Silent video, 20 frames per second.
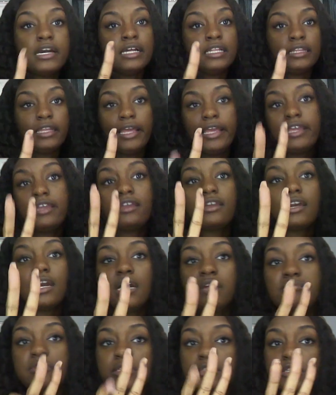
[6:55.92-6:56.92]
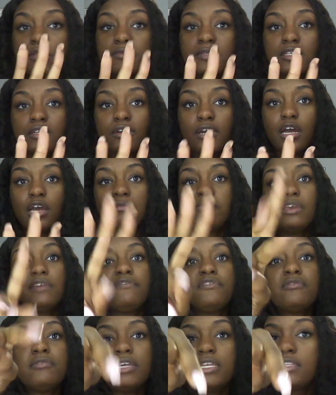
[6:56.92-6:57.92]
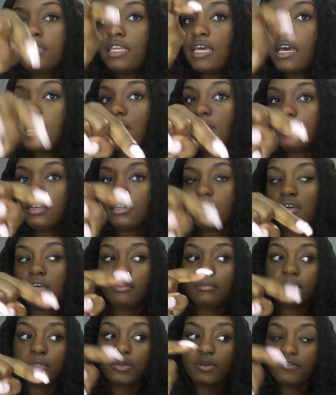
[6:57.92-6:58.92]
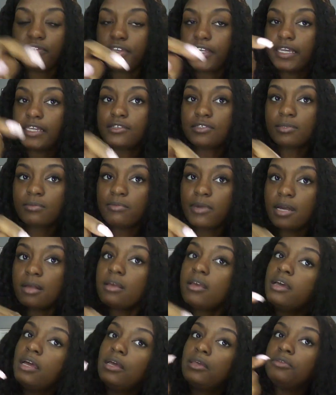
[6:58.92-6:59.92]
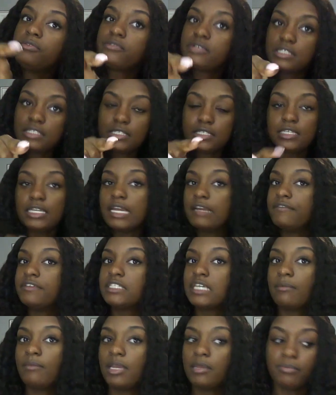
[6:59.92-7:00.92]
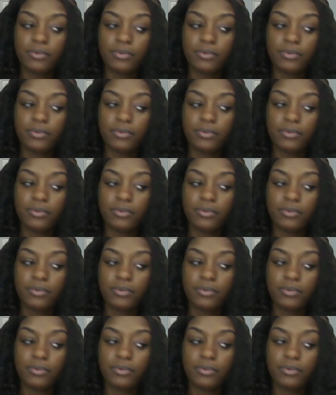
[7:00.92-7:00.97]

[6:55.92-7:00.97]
Like, comment, subscribe. If you hit that notification bell, you can see every time I